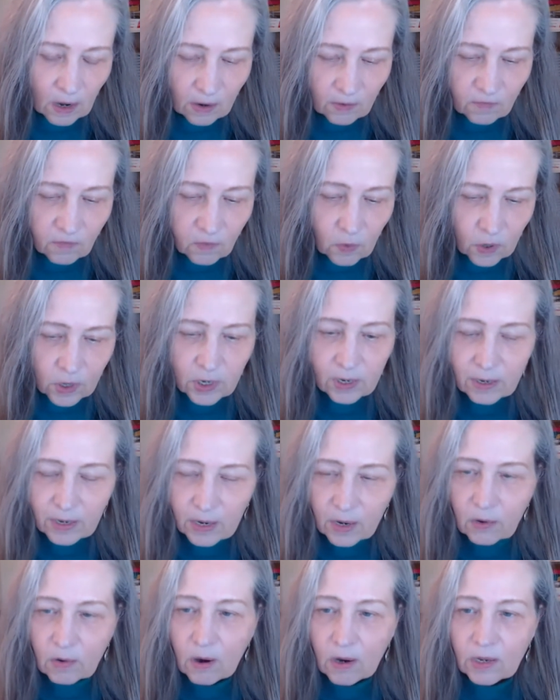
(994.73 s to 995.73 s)

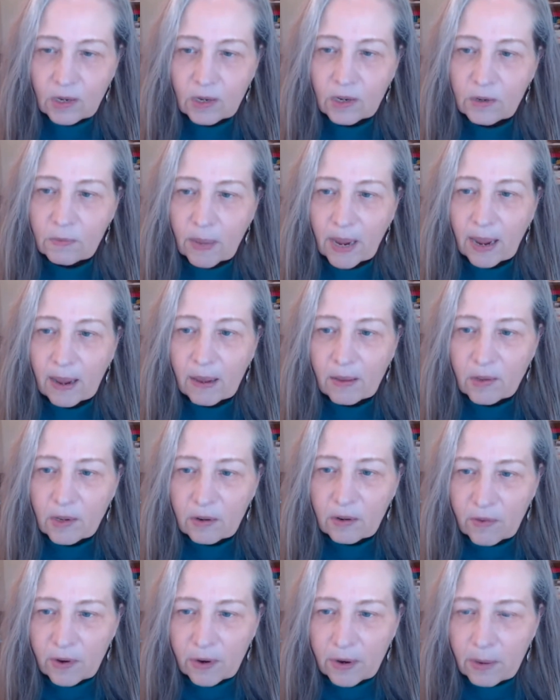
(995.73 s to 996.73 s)
unfortunately crosses paths
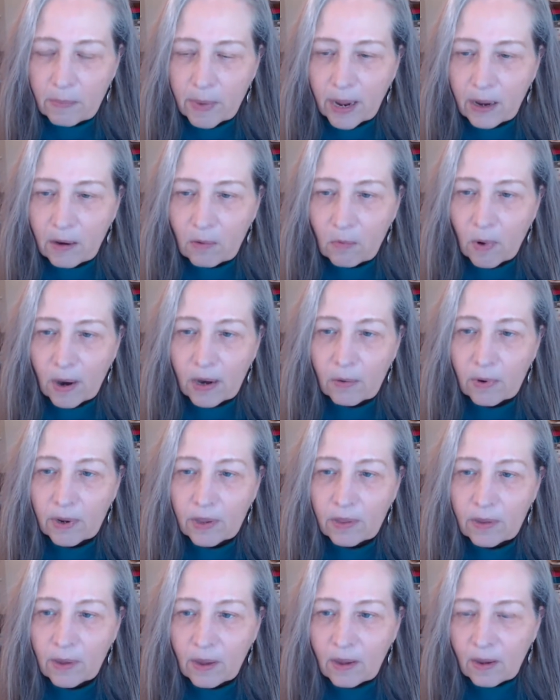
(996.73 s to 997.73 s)
in a very bad way
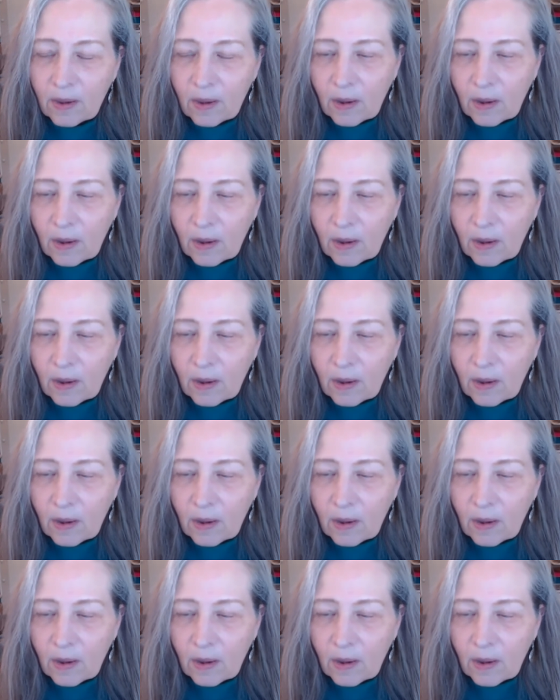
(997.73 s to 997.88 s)
with